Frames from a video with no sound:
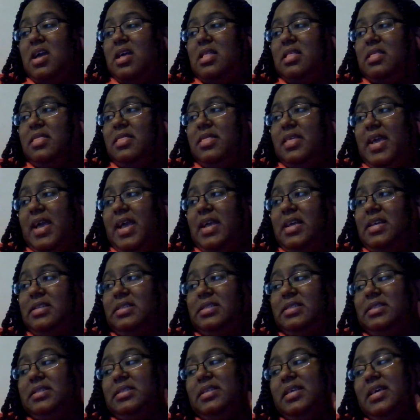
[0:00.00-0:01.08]

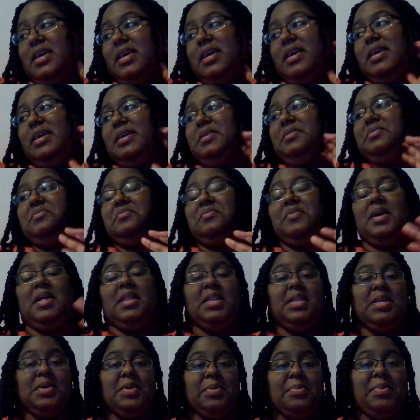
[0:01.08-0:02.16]
That's a
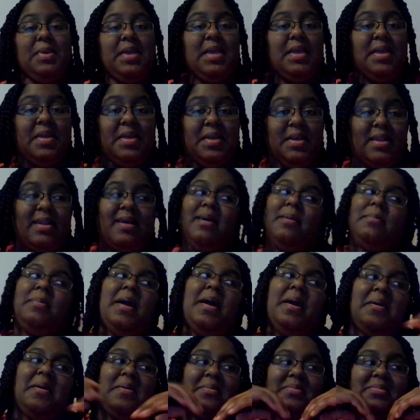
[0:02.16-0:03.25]
little bit
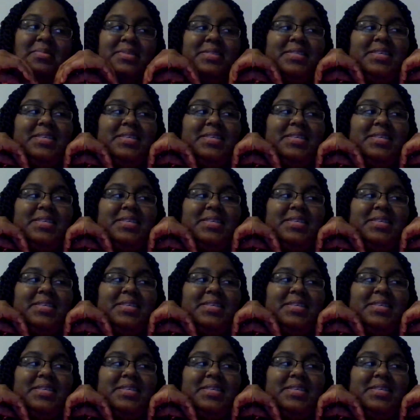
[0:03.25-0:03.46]
about,